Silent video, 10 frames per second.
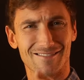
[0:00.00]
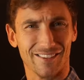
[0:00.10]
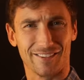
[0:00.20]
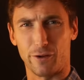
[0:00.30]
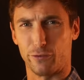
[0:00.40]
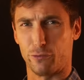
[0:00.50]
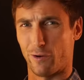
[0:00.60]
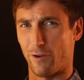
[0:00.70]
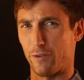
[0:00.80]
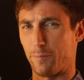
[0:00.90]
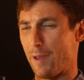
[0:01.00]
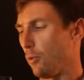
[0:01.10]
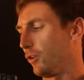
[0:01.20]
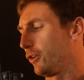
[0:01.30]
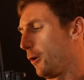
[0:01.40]
let's ghost trigger on this bad
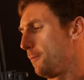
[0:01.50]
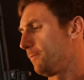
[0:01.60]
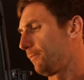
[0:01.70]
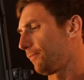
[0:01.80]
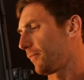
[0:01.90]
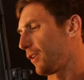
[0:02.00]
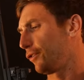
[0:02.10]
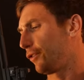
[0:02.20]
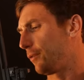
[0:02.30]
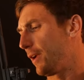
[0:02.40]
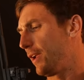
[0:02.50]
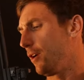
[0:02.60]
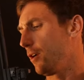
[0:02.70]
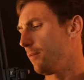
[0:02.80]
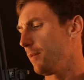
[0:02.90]
boy. So starting right
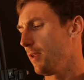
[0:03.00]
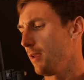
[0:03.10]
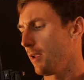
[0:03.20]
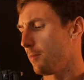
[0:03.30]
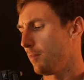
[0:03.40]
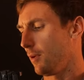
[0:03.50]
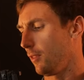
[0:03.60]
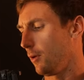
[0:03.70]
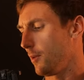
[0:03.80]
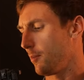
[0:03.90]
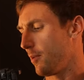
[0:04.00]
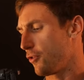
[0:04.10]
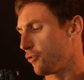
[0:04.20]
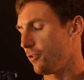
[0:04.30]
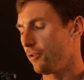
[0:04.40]
here, I put a little bit of
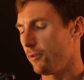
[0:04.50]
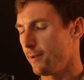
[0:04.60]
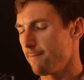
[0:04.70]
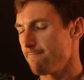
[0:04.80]
pressure into it.